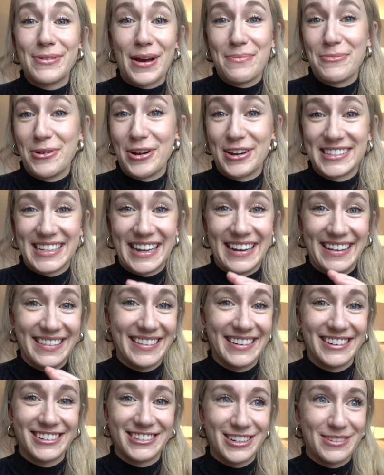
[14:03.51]
way more excited
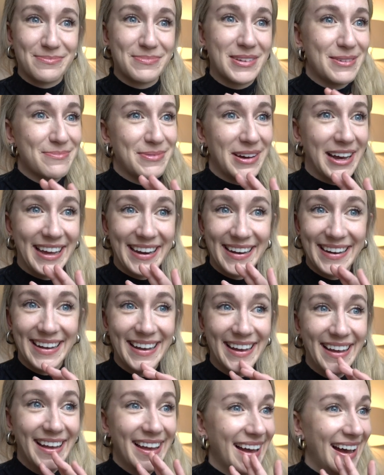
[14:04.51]
than it should be, but
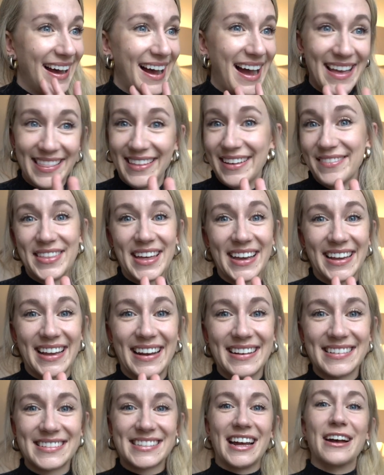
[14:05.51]
I love that
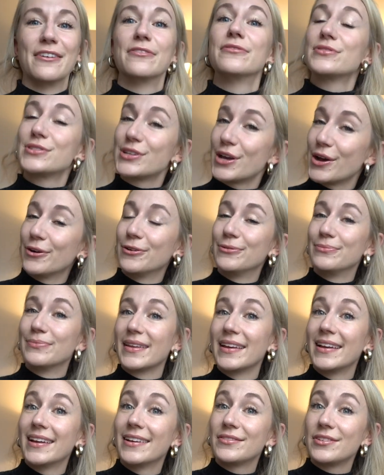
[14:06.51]
kind of stuff. So
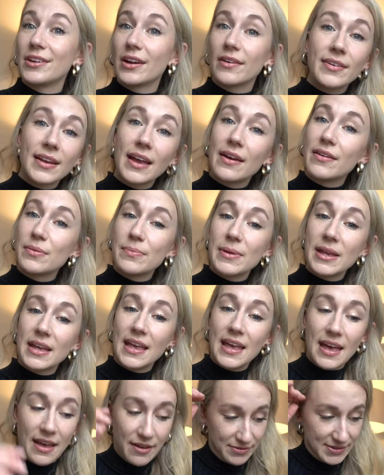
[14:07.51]
if you're ever getting me a
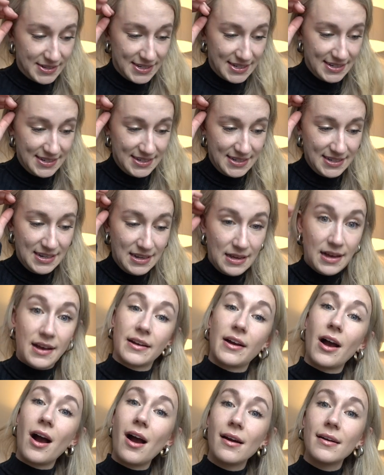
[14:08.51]
gift,
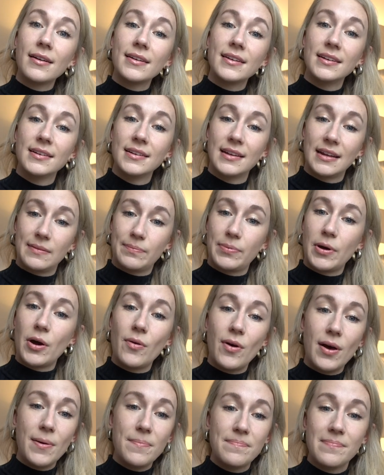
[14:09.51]
a card and a
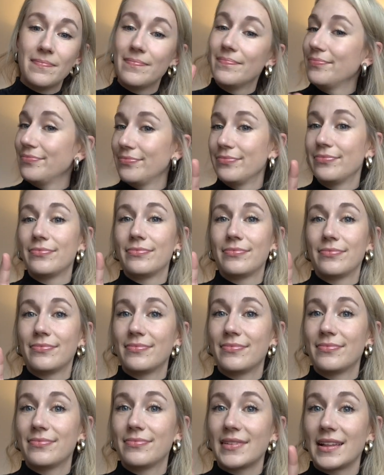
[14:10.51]
poem,
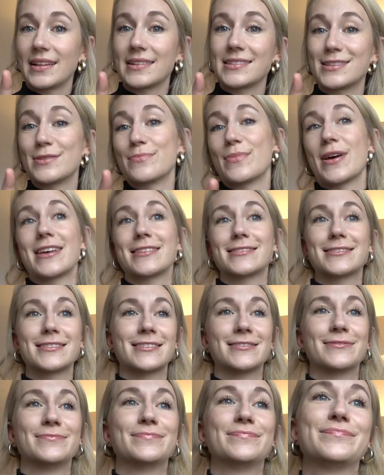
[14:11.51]
that's the
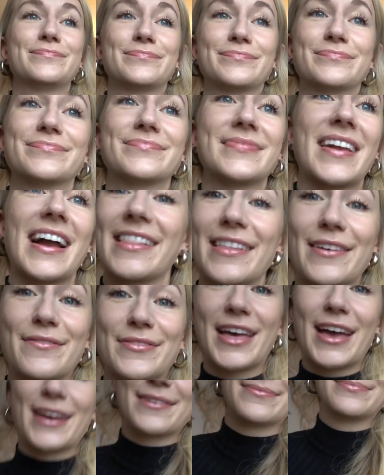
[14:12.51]
best. I
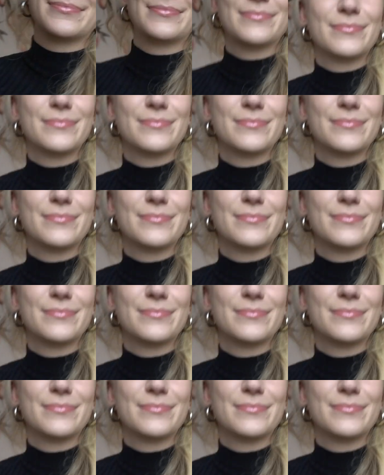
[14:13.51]
love that.